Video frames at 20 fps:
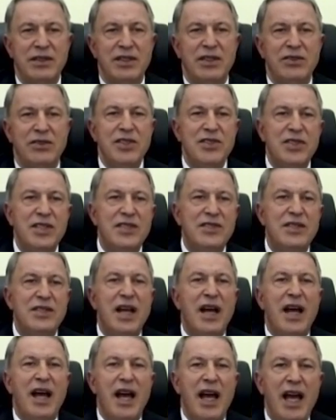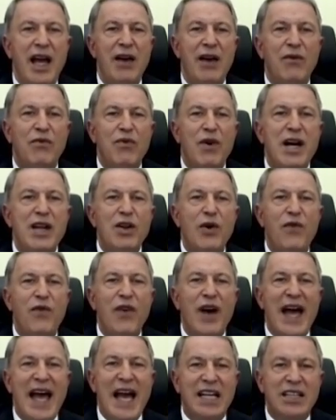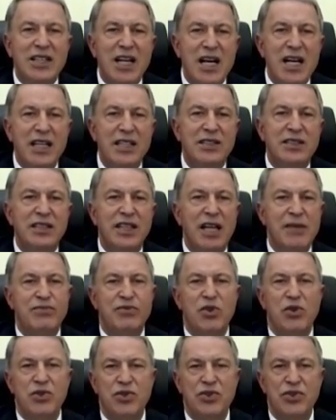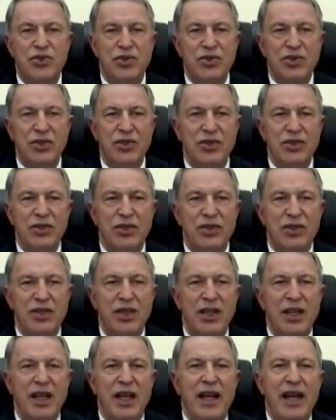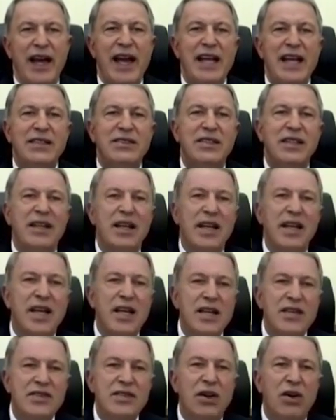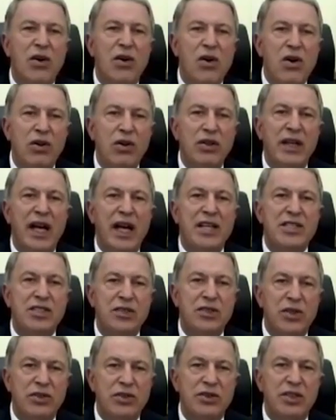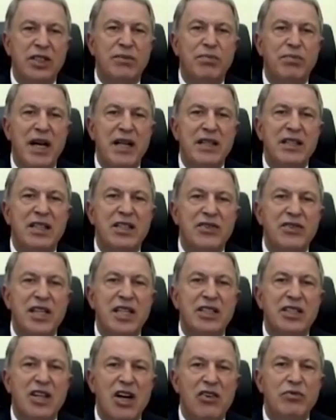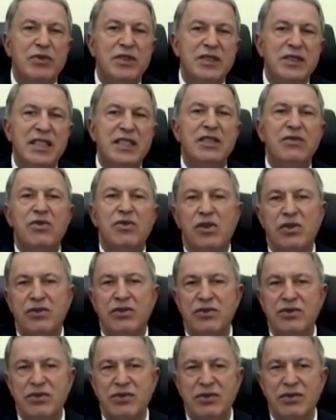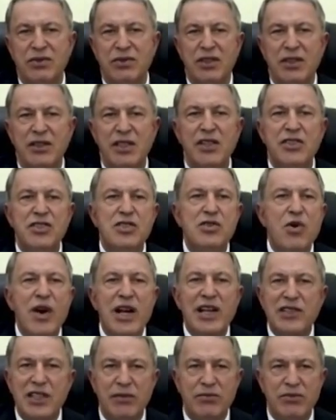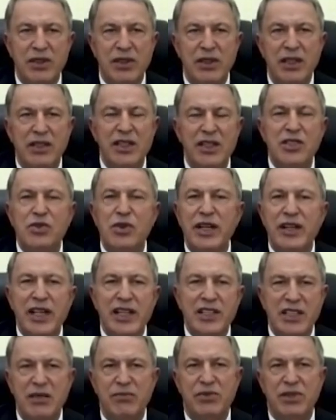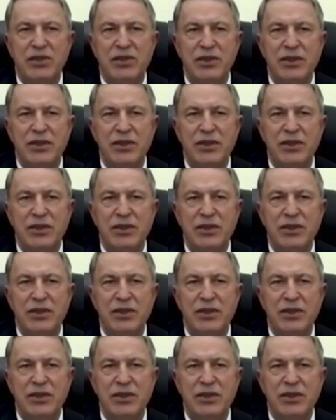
This is a one-of-a-kind approach and is only asserted by the Greek government in the world. There is no example. There's not an example.